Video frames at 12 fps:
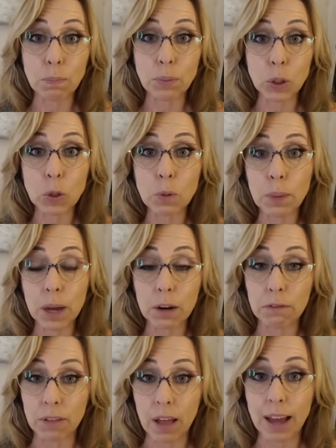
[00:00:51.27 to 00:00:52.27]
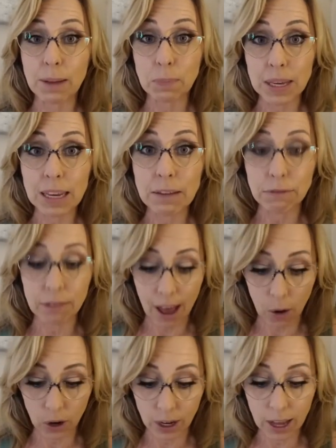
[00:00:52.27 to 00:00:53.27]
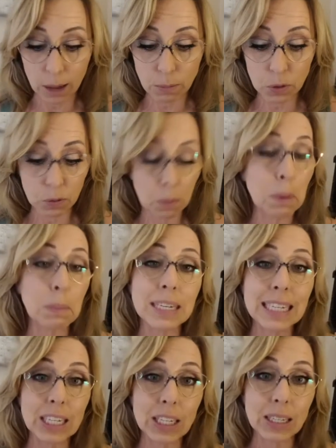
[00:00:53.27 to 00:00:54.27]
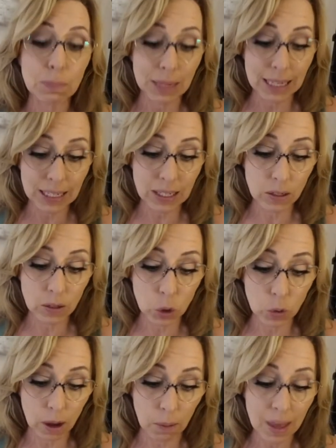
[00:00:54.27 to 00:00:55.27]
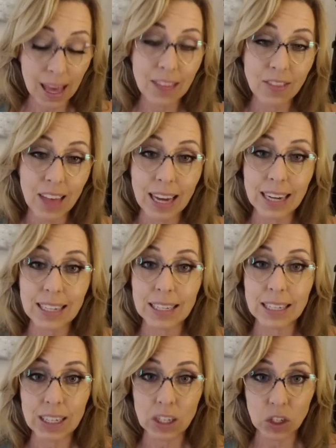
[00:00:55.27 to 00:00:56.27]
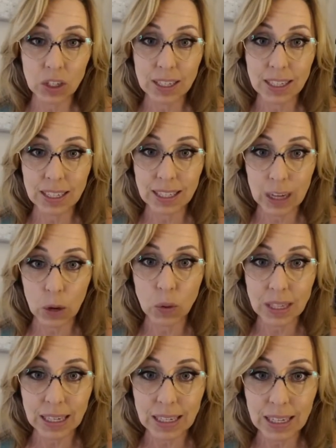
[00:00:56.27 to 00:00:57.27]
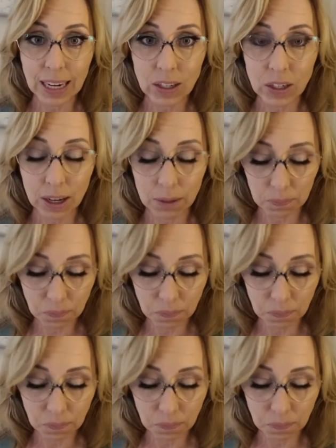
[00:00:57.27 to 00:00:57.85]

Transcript: blue butterfly pea flower comes from a medicinal shrub that is indigenous to Southeast Asia.